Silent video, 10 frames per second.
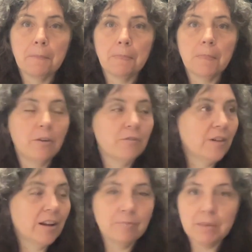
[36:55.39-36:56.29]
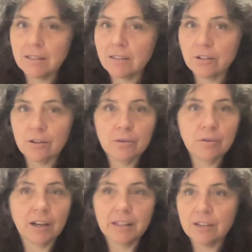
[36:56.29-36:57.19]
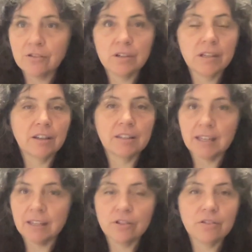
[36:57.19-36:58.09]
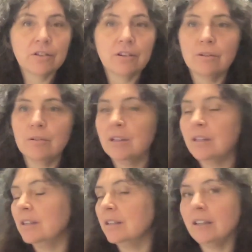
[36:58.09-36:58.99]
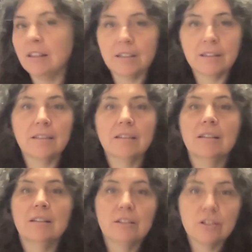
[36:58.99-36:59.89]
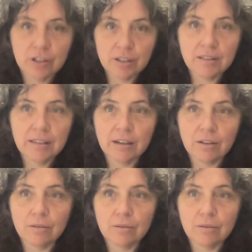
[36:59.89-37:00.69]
Not 5 minutes ago, not yesterday, not 10 years ago, nothing. Just now.